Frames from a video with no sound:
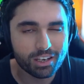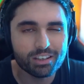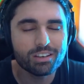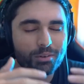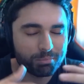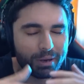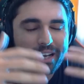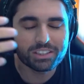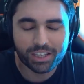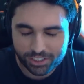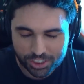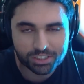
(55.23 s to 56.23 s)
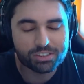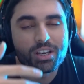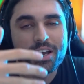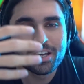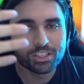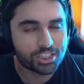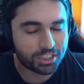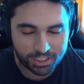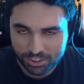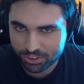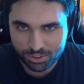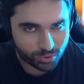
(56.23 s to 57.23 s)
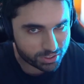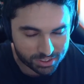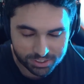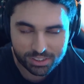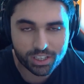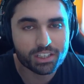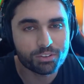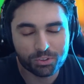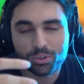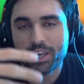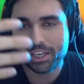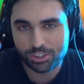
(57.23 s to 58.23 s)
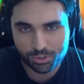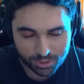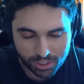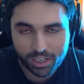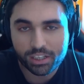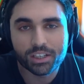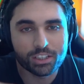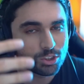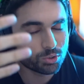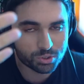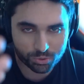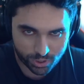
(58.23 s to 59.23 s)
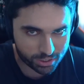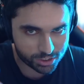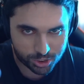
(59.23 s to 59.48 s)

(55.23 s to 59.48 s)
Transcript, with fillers: and by the end just change it to a dislike if you get to the end and you do not